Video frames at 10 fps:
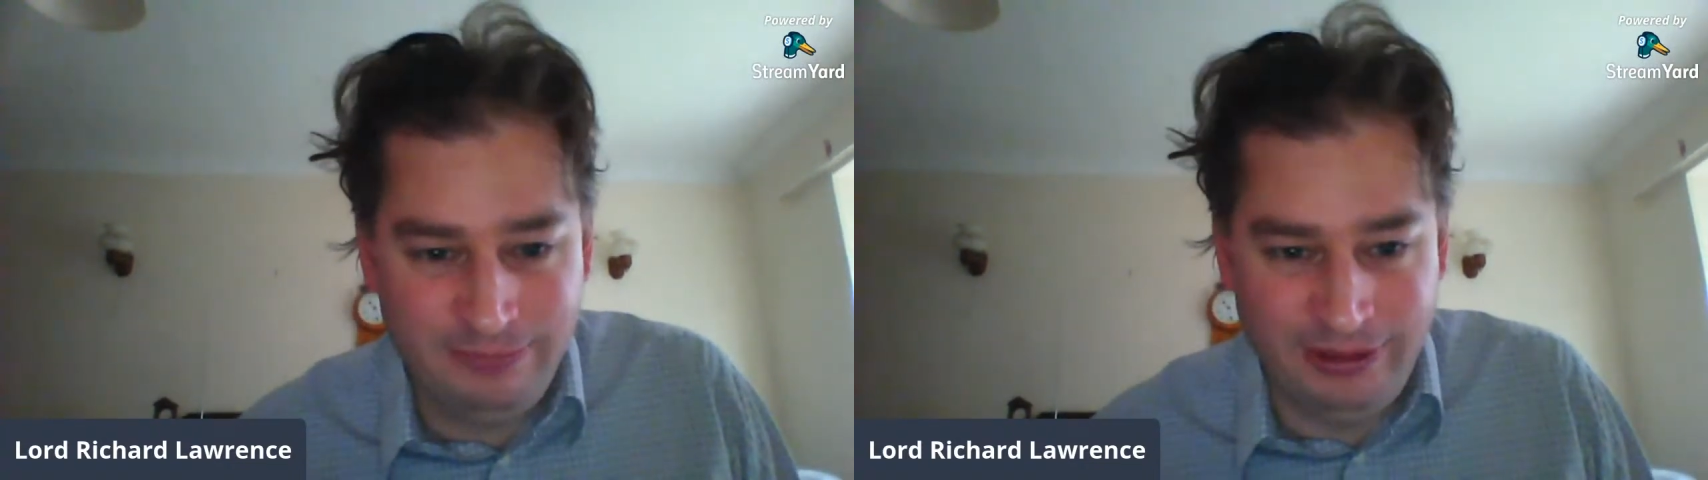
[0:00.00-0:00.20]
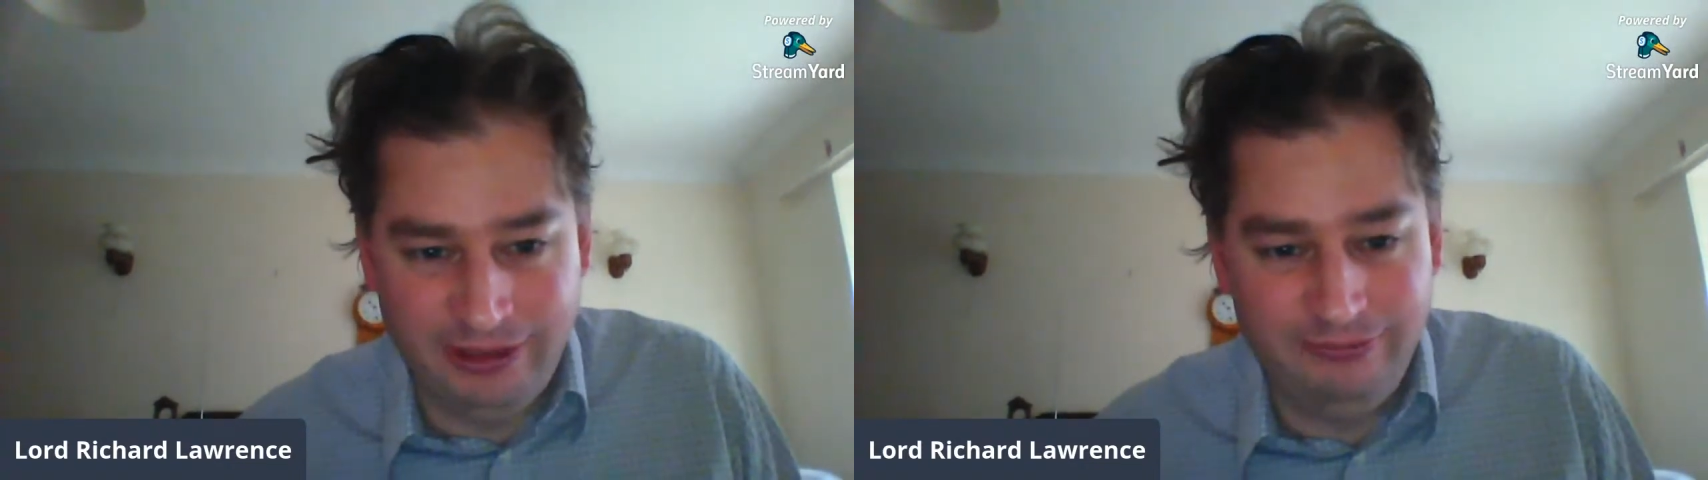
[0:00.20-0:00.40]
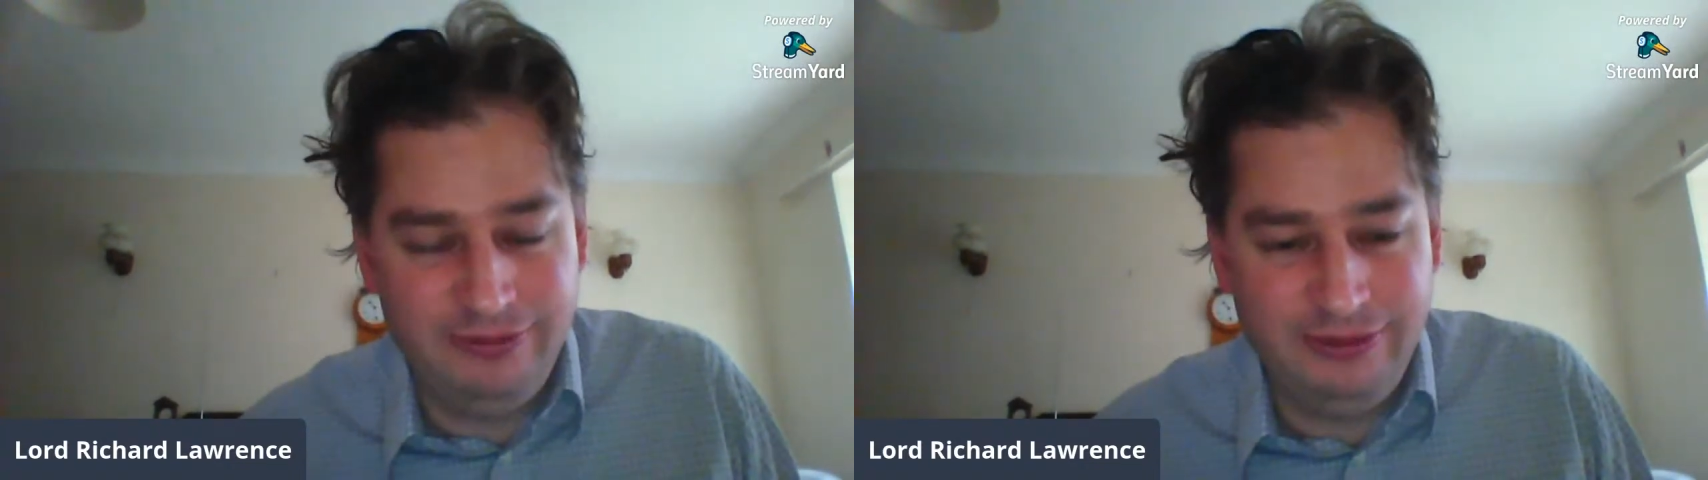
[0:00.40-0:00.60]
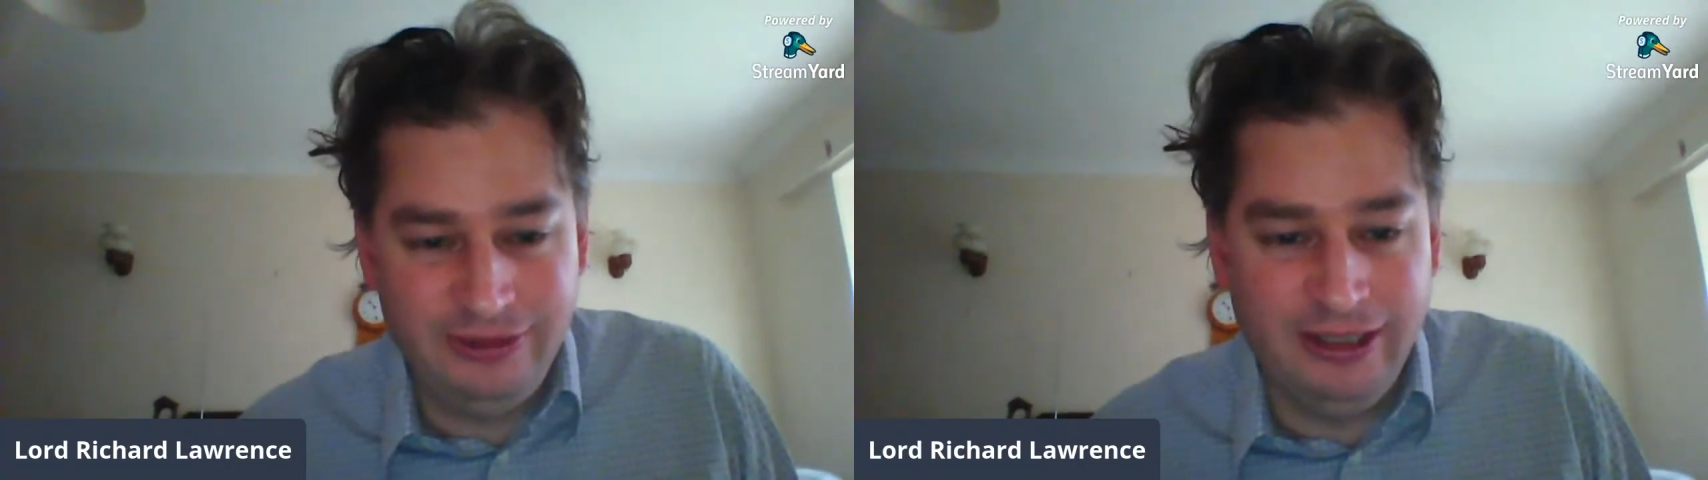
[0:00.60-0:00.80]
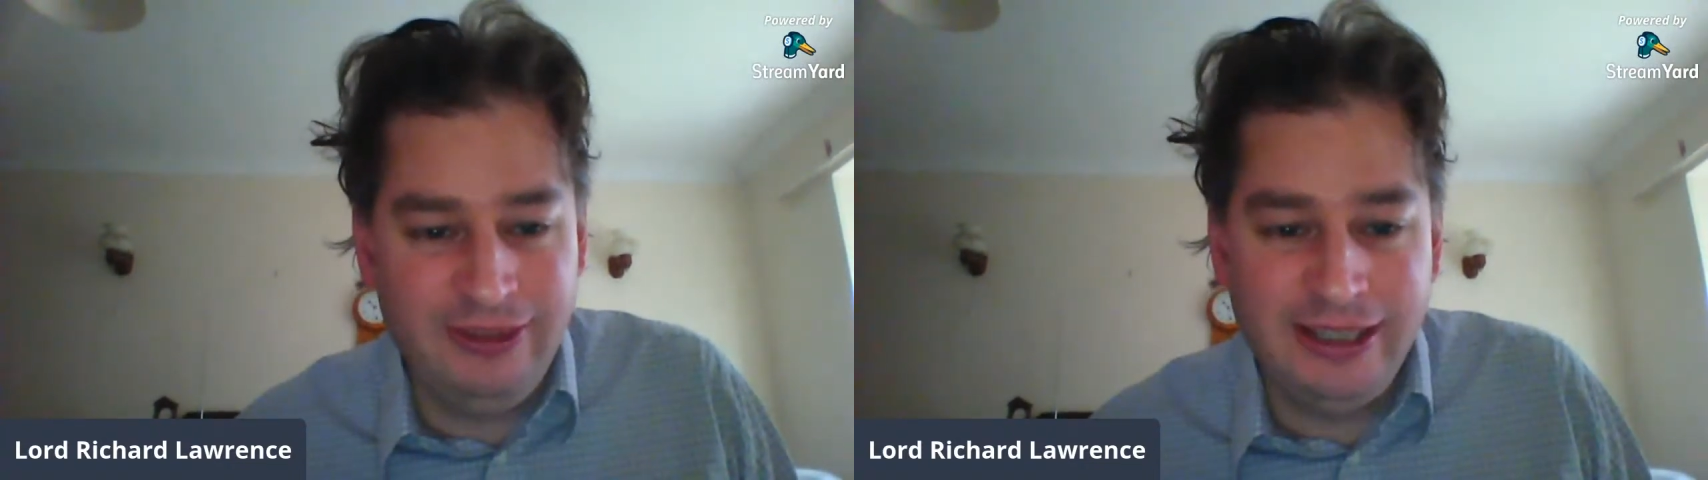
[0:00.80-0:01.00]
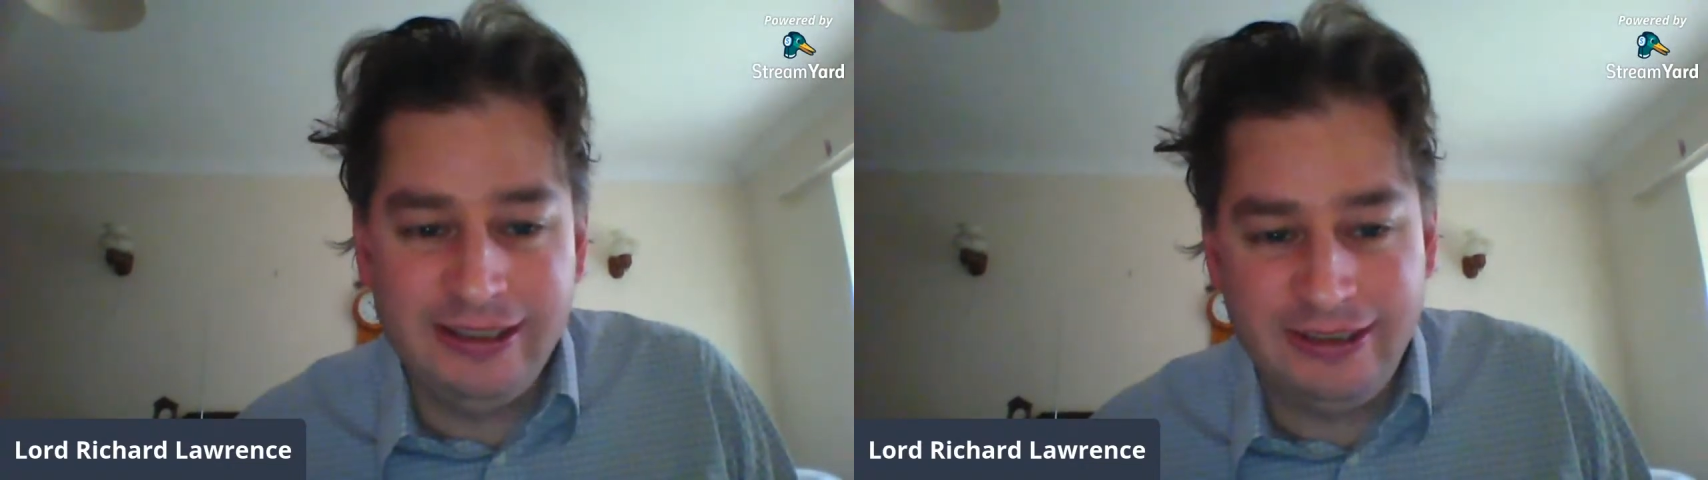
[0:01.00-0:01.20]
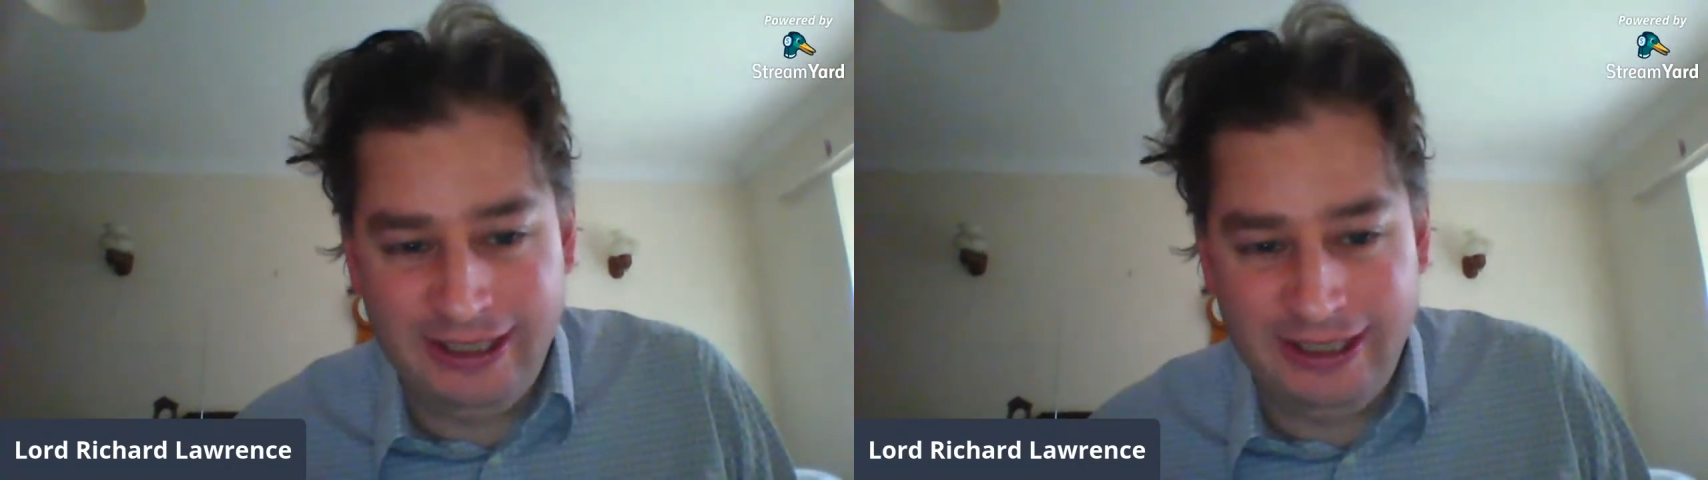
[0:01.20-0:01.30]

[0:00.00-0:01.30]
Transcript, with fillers: But, you know, if there's a